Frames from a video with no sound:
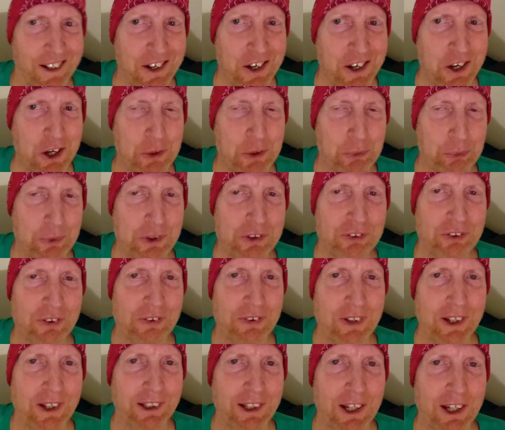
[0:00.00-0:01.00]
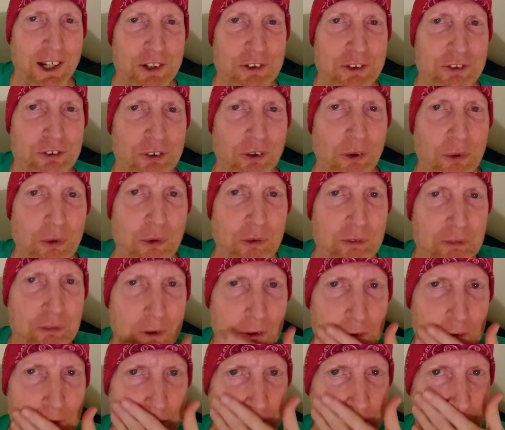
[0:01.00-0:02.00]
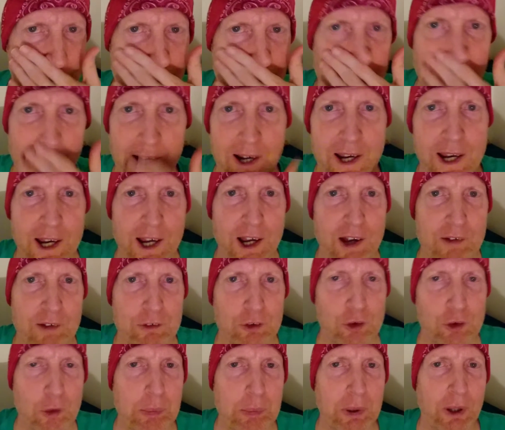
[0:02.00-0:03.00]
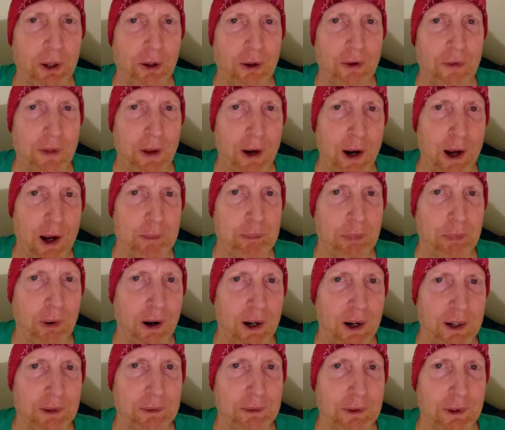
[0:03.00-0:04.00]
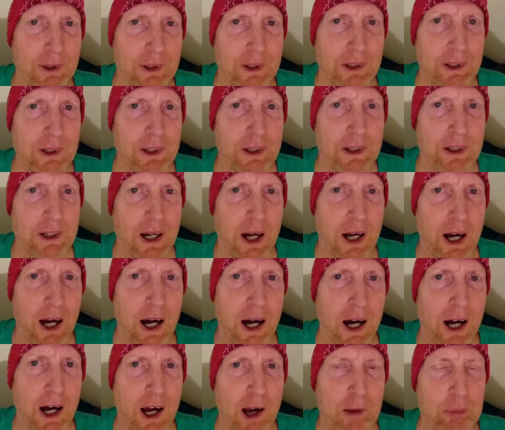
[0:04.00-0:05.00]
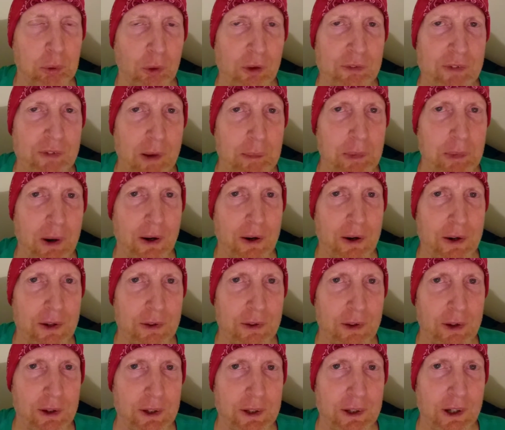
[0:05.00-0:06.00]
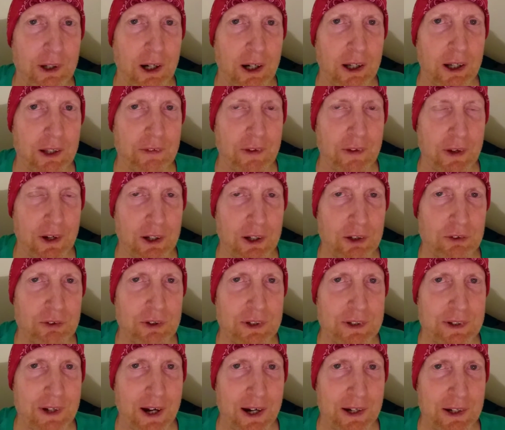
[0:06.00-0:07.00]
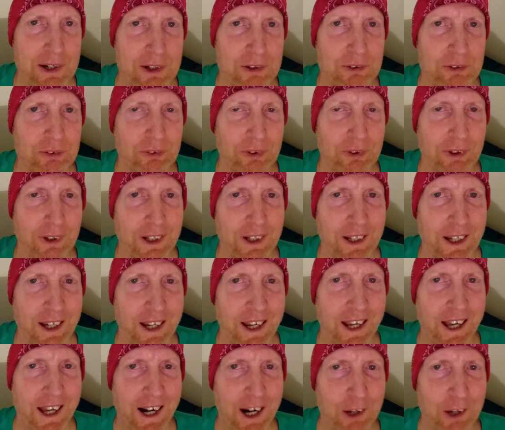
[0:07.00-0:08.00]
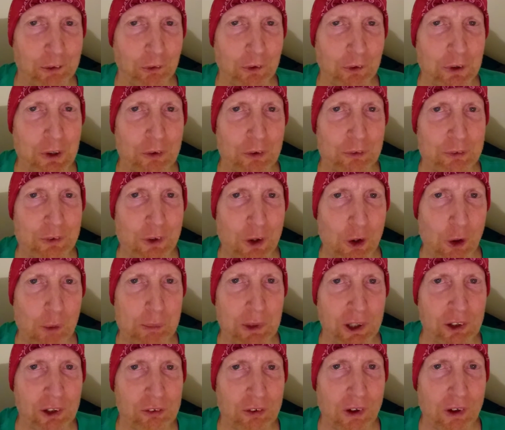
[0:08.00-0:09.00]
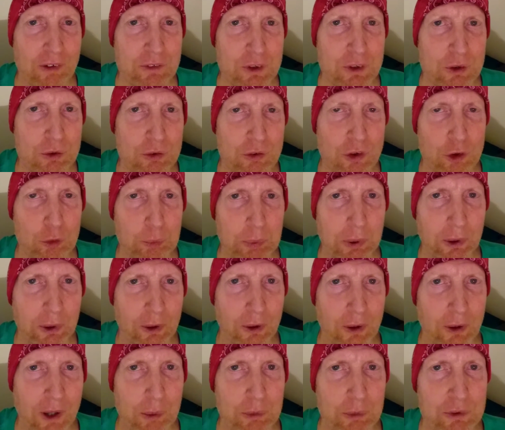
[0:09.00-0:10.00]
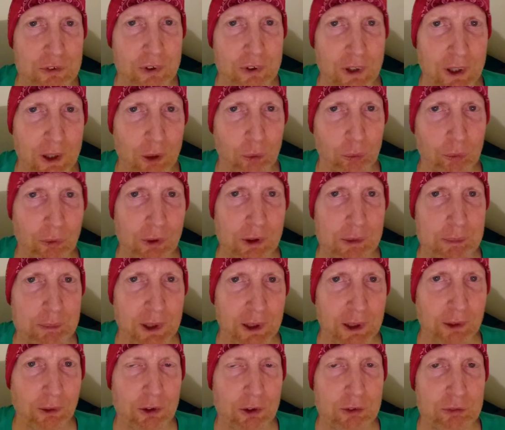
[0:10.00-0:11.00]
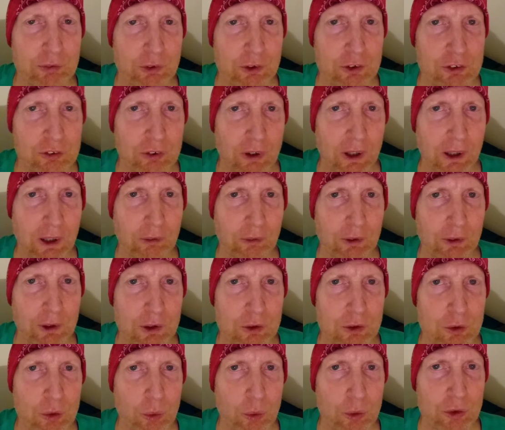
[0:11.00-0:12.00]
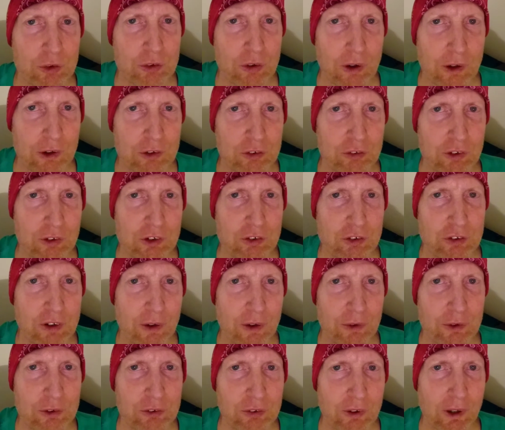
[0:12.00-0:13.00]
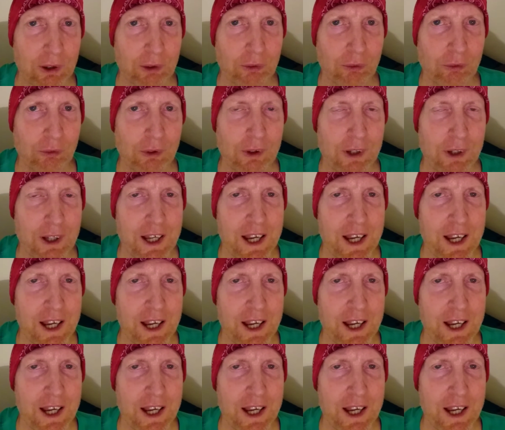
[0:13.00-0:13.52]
in recent decades. So the first exhibit I have is a pair that I bought. I believe I bought it in the 1990s, and I really don't know because I've used this pair. I would say only mainly for cycling indoors on a stationary cycle,